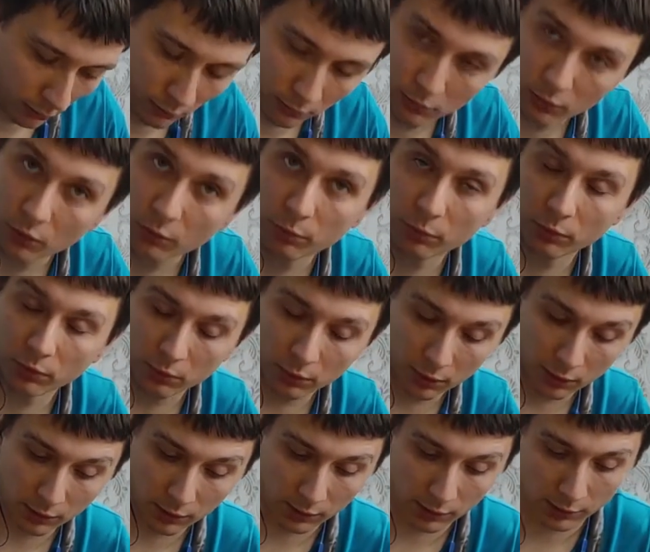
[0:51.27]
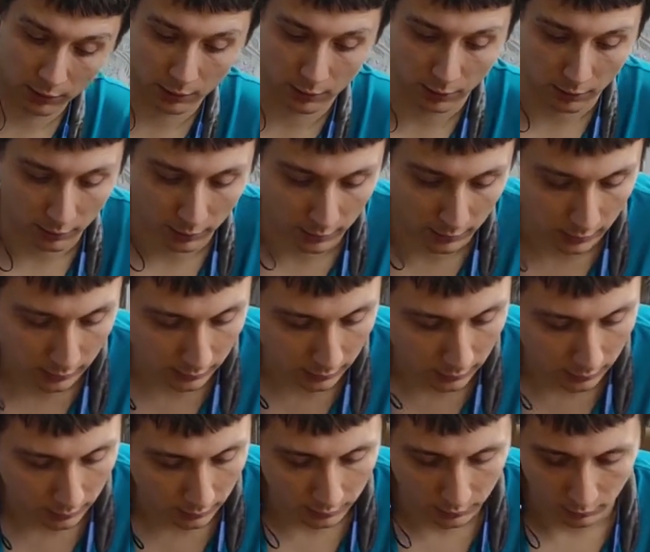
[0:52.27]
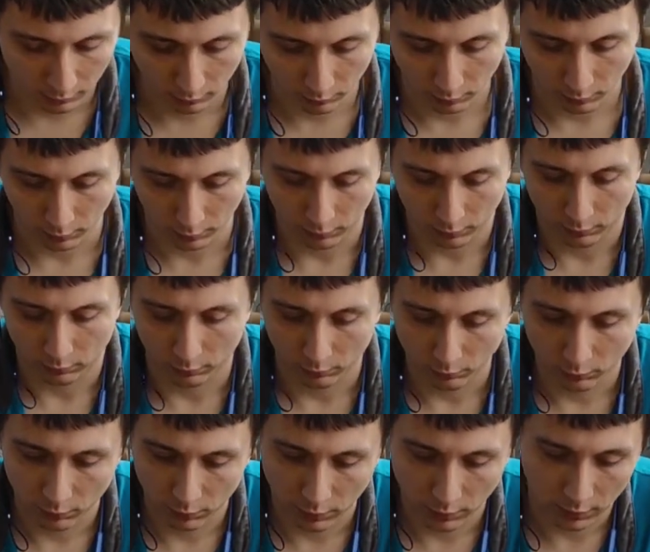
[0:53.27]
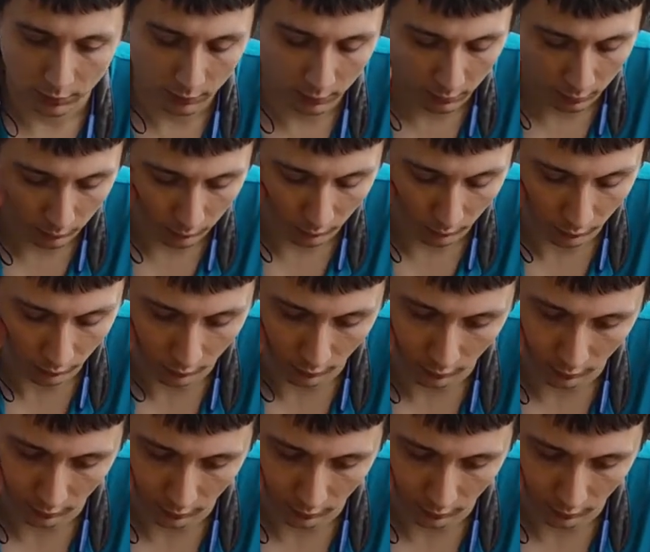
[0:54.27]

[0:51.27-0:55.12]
Let's put it aside. Okay, what I did was